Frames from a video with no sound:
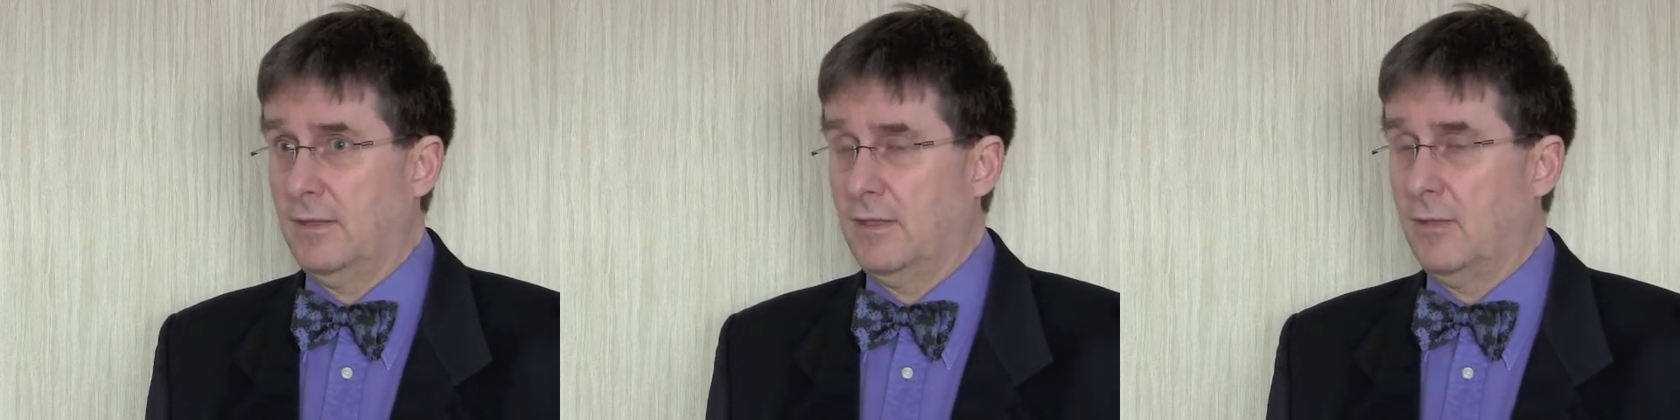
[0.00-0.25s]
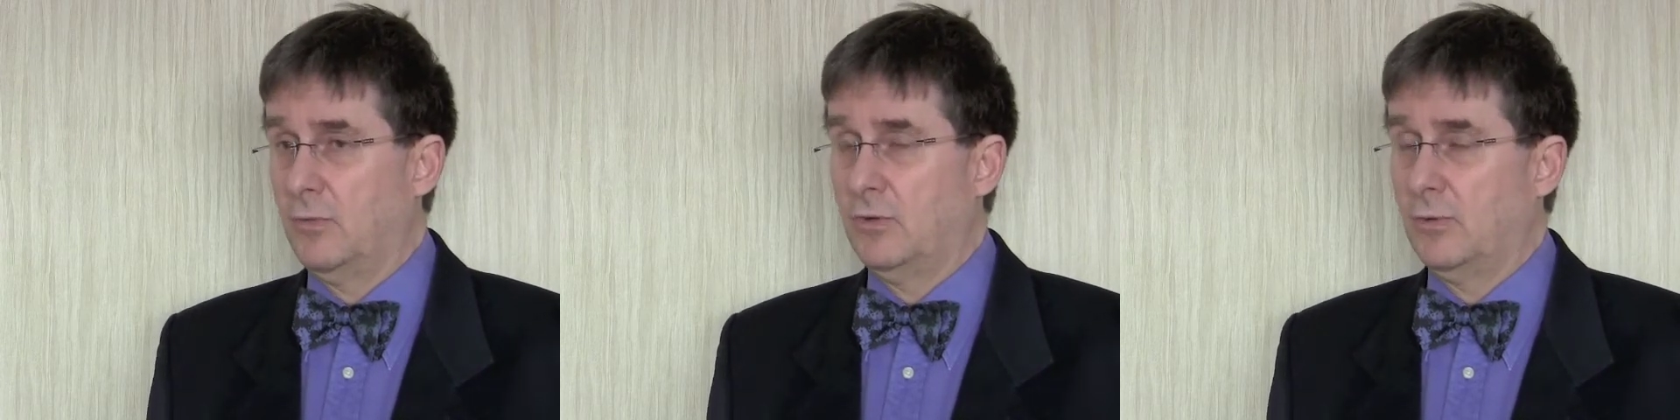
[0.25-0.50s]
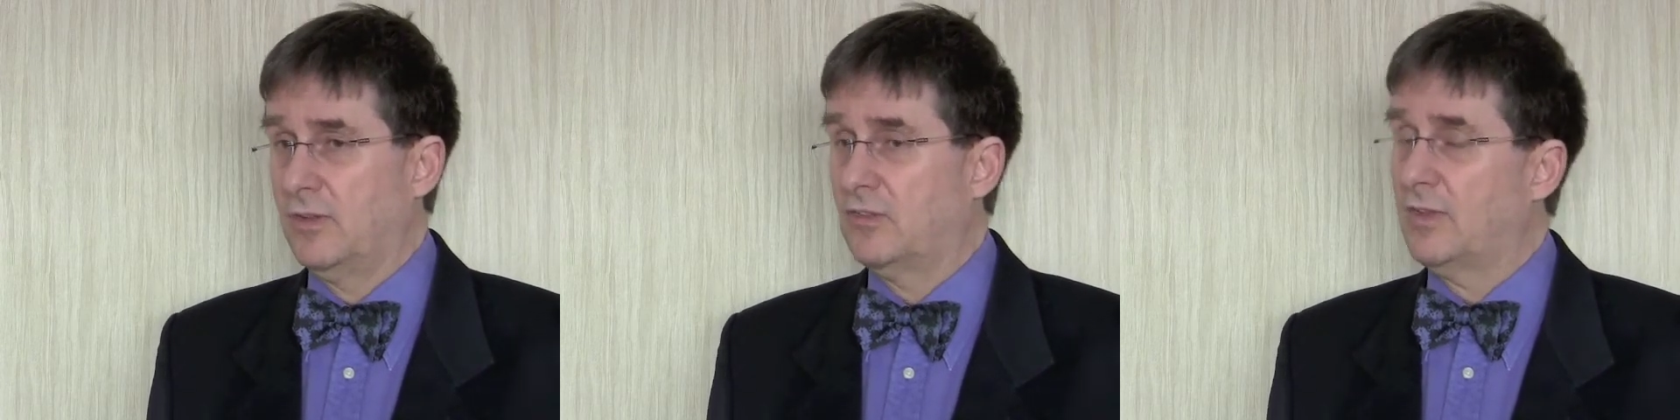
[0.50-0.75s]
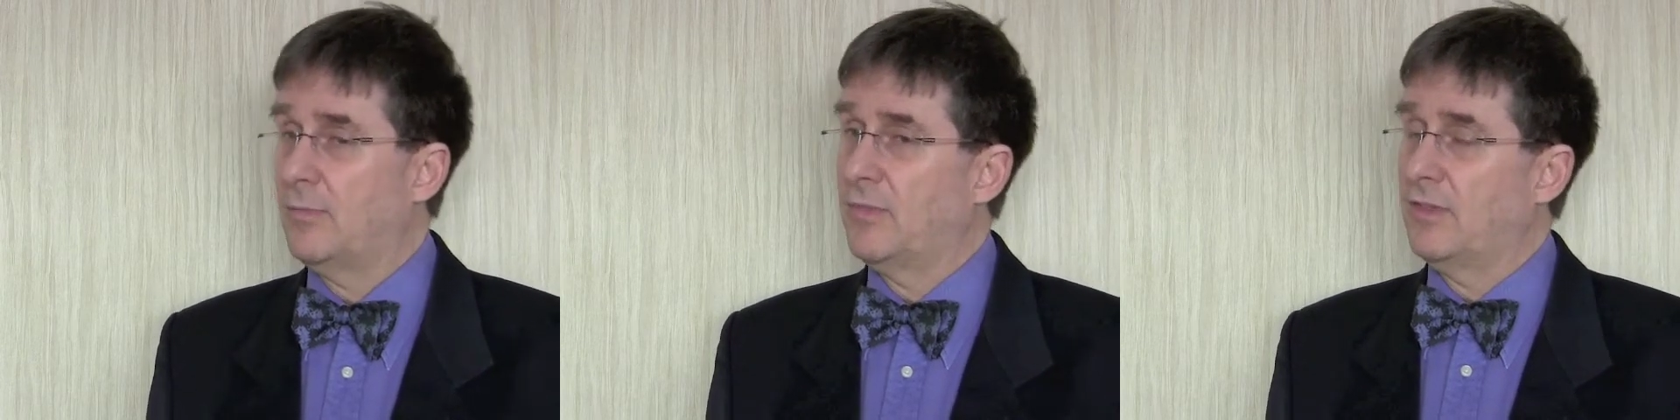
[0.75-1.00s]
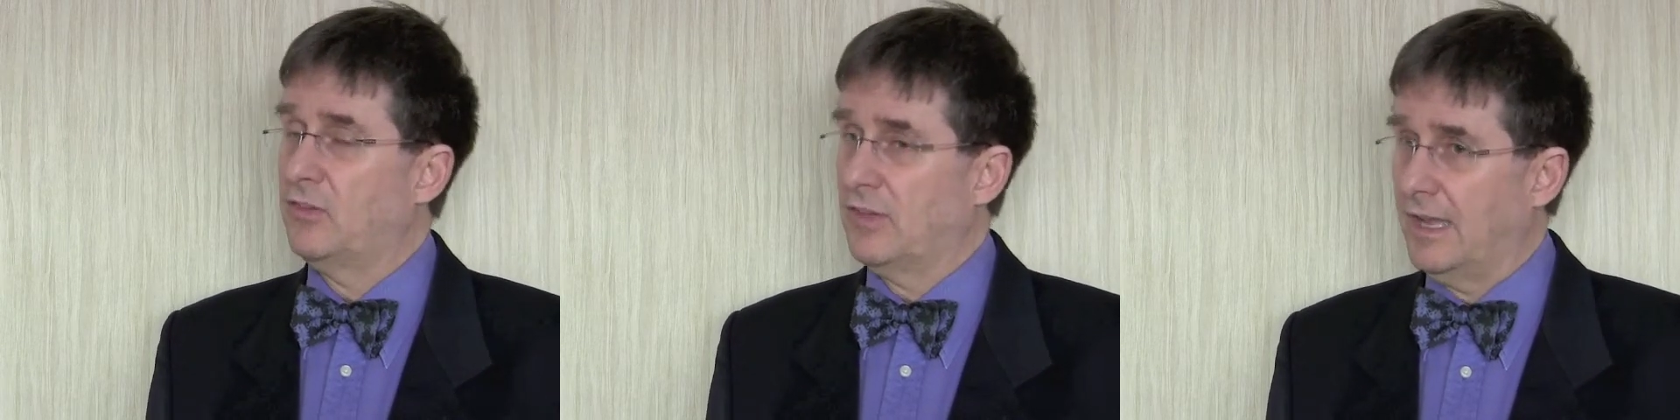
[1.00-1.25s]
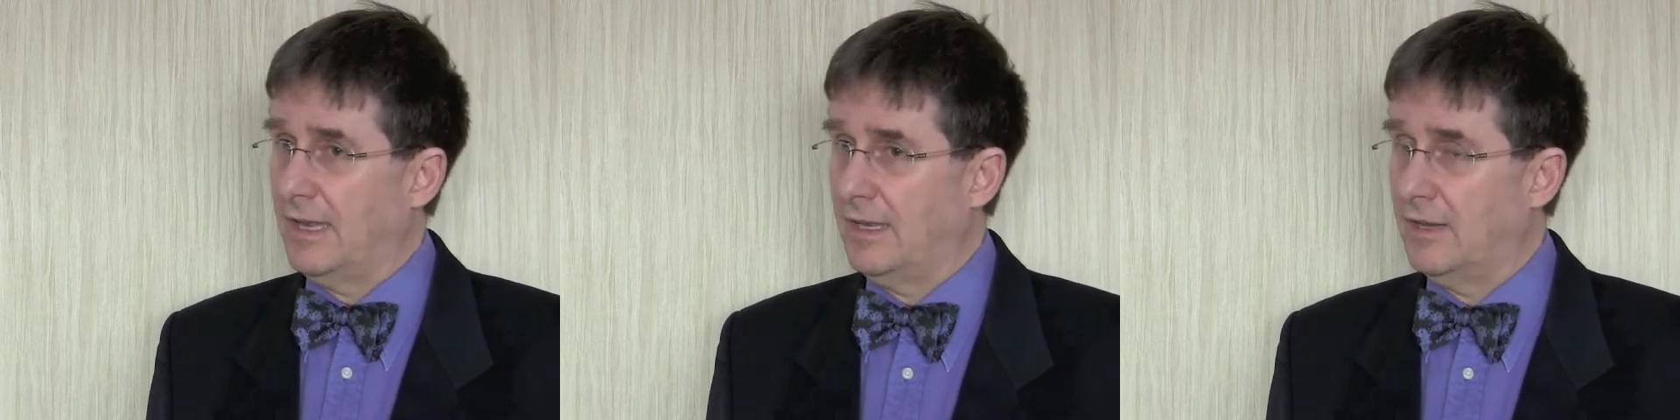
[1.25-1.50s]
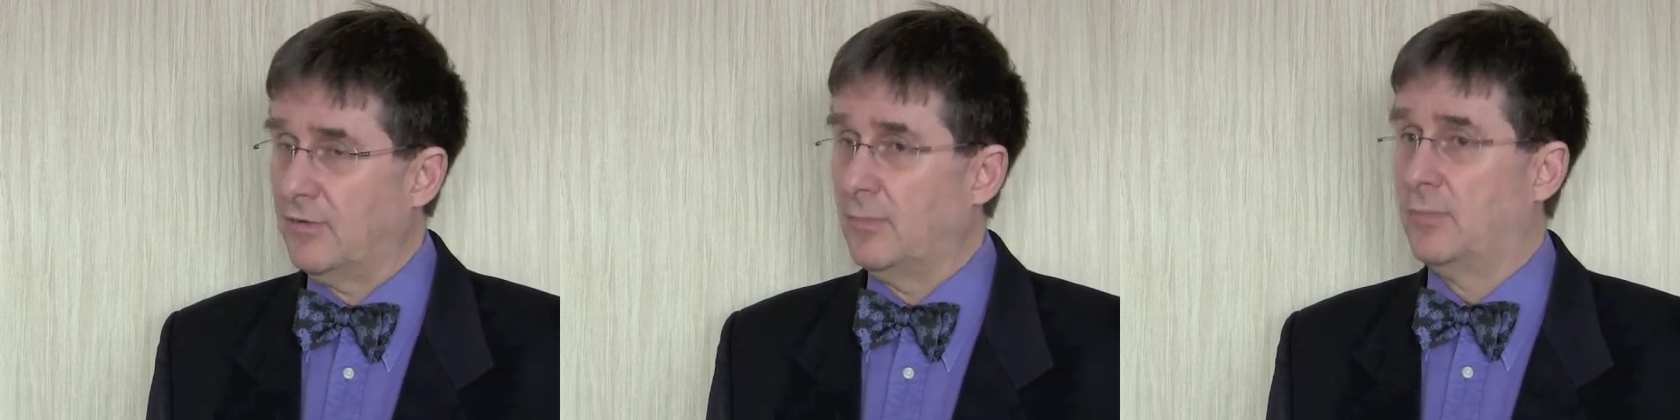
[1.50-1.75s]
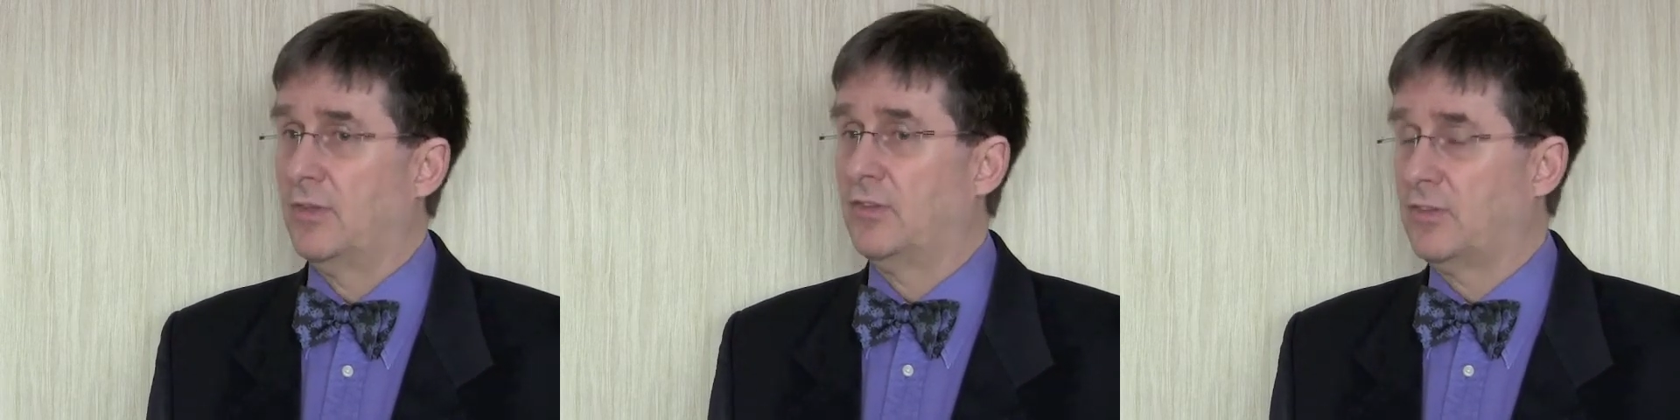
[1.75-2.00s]
They were doing something slightly
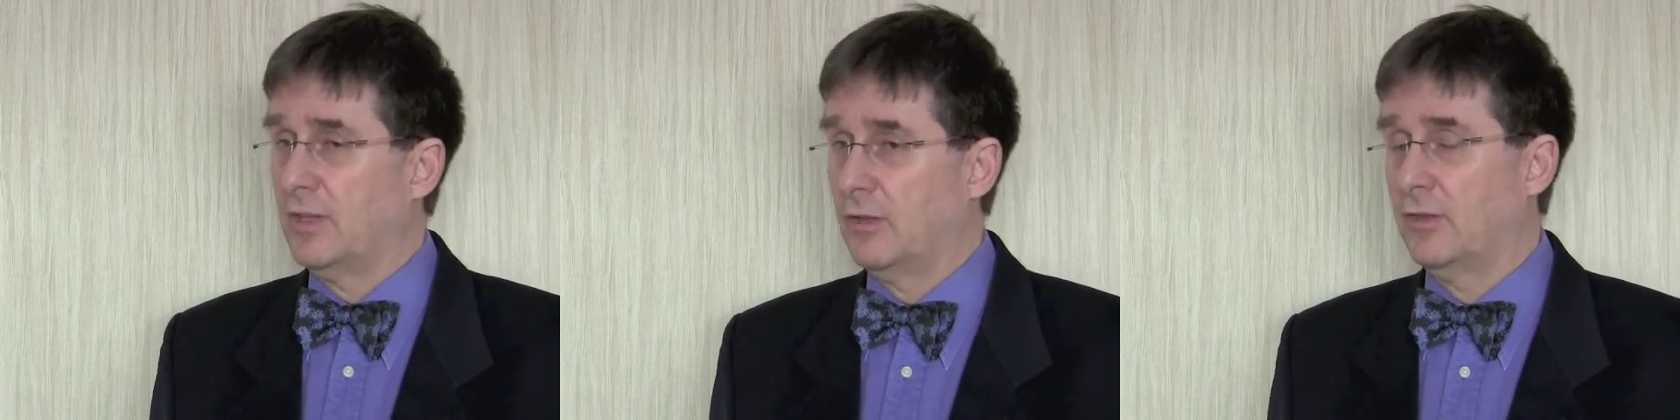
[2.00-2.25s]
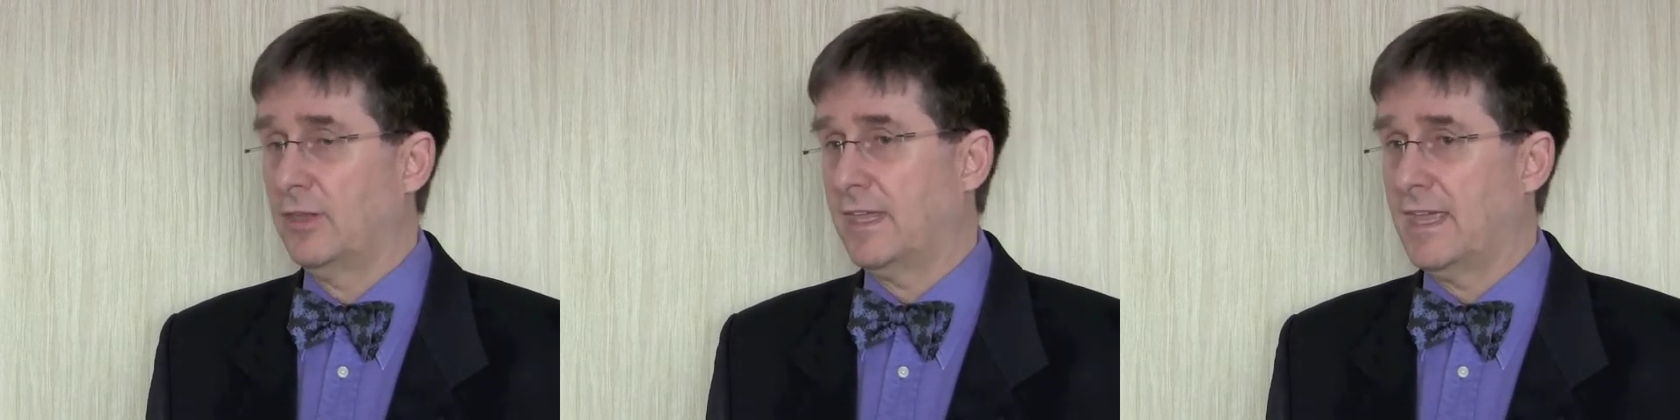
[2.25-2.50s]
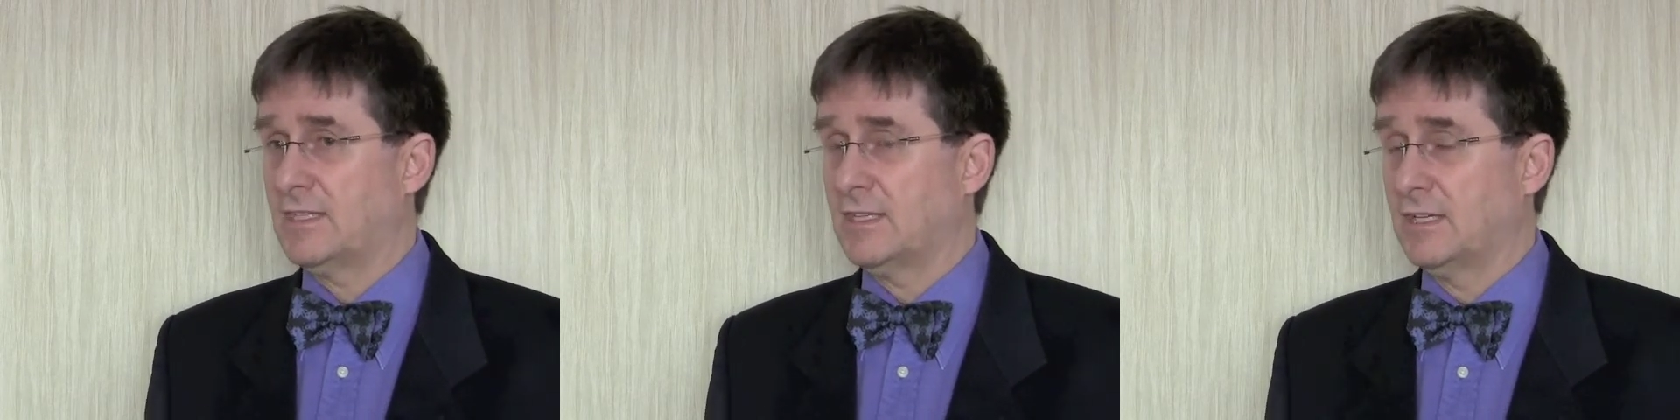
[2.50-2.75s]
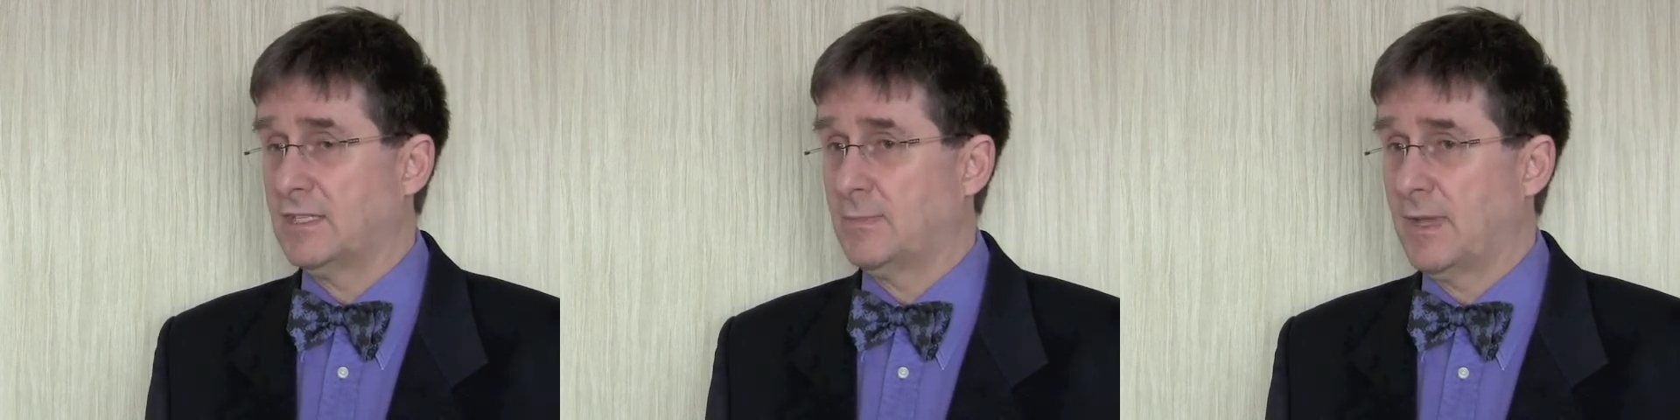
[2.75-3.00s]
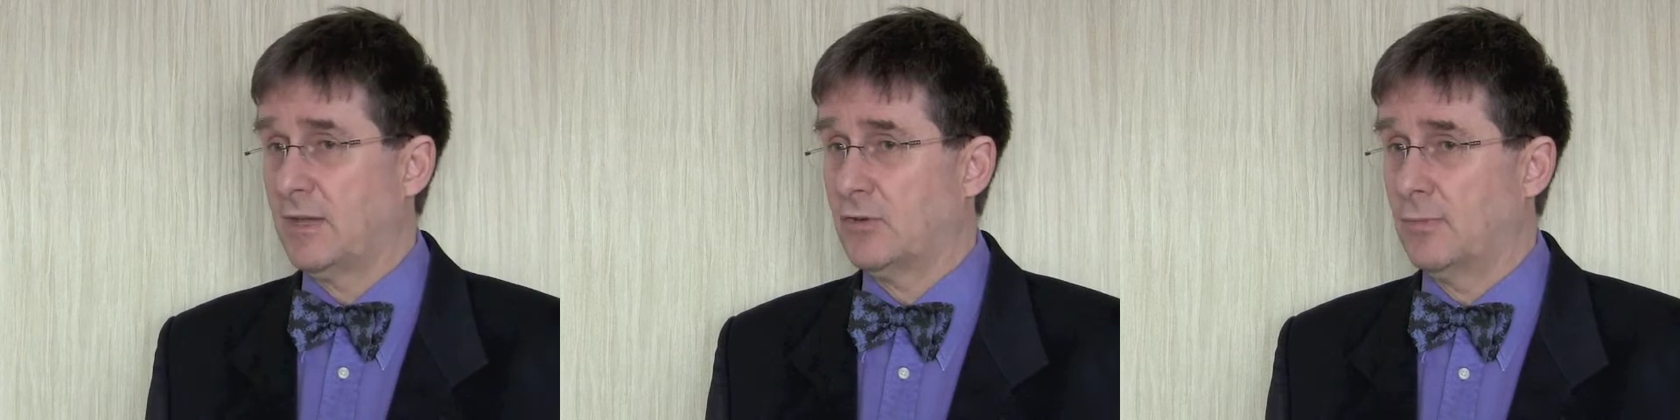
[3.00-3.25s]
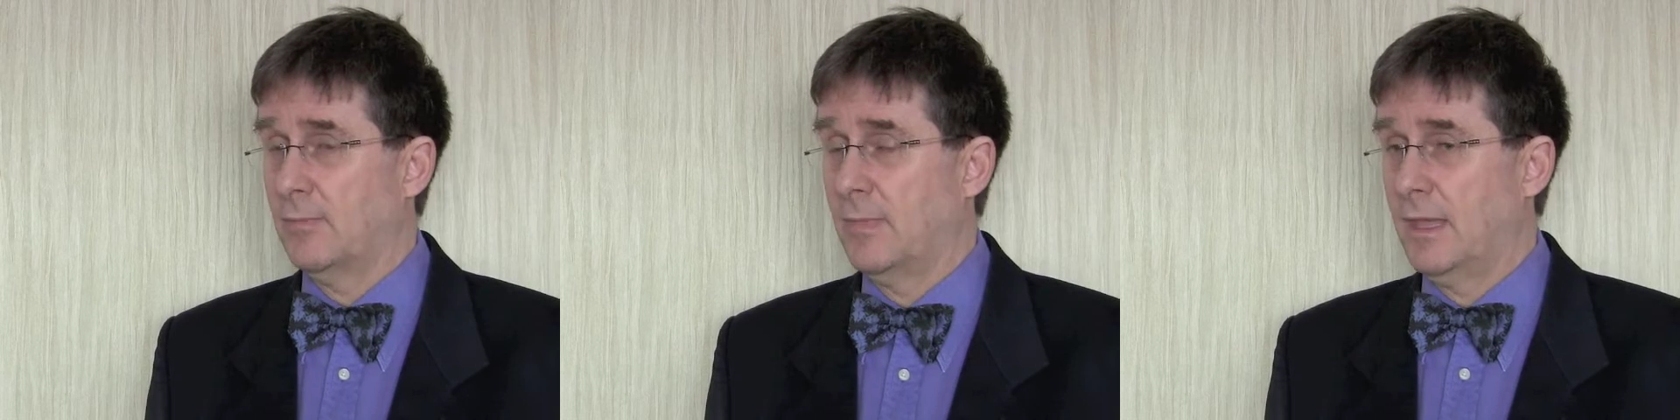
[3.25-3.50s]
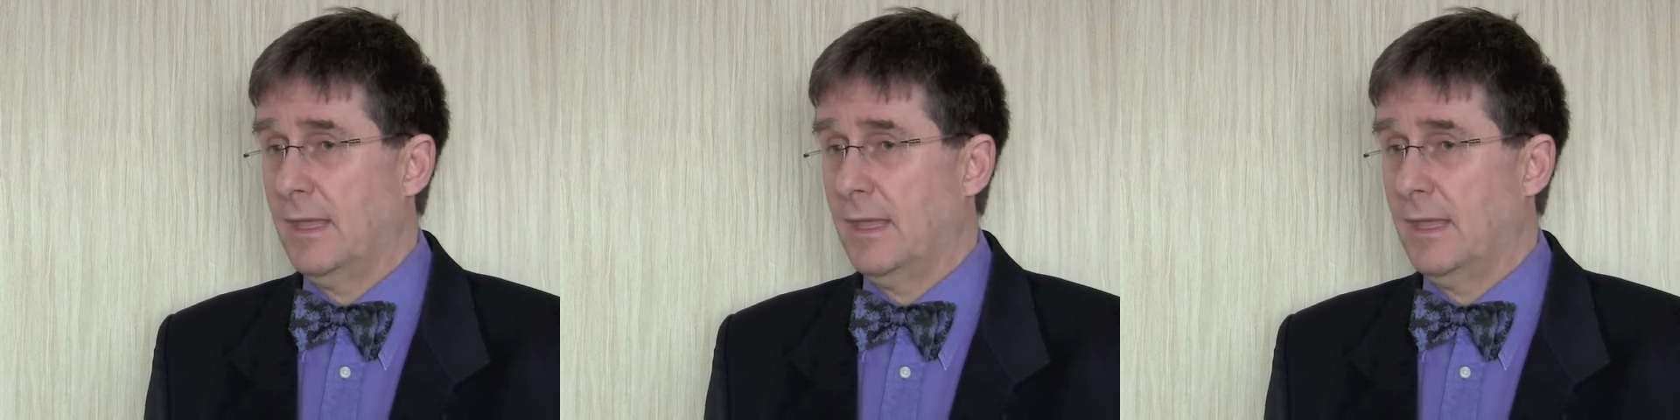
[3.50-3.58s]
different, but still on the Kstar spectrum.